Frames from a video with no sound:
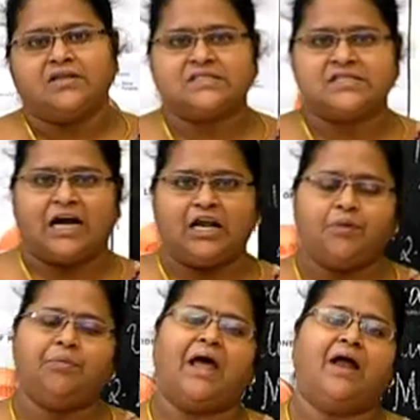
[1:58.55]
the
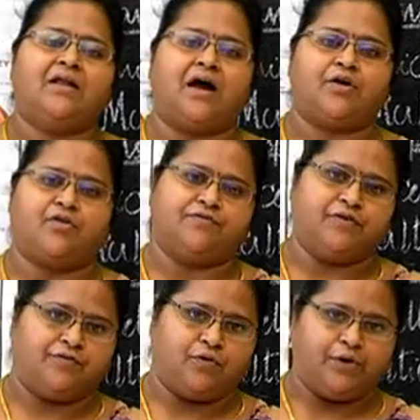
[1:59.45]
xylem and that of
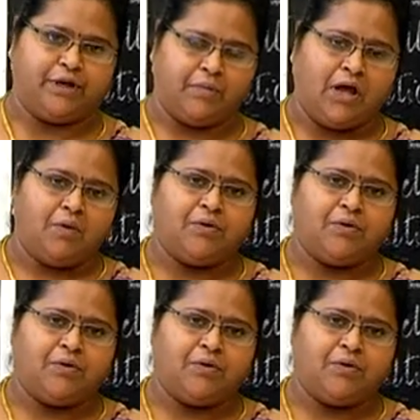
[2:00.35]
the phloem.